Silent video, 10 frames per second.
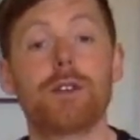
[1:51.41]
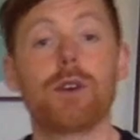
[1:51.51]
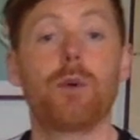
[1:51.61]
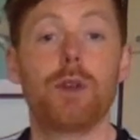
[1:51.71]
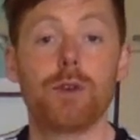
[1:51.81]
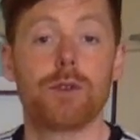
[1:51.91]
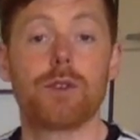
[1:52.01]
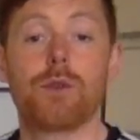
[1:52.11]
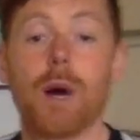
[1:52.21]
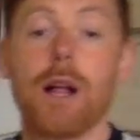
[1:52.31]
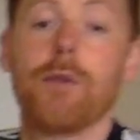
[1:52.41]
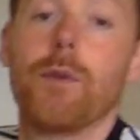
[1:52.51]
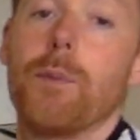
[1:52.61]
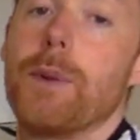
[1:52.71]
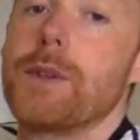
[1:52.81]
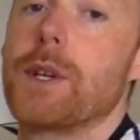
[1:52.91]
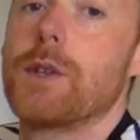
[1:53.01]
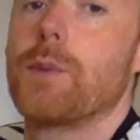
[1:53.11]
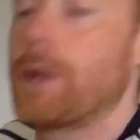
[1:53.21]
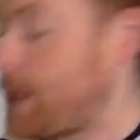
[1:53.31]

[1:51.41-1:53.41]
So we used 12 biscuits with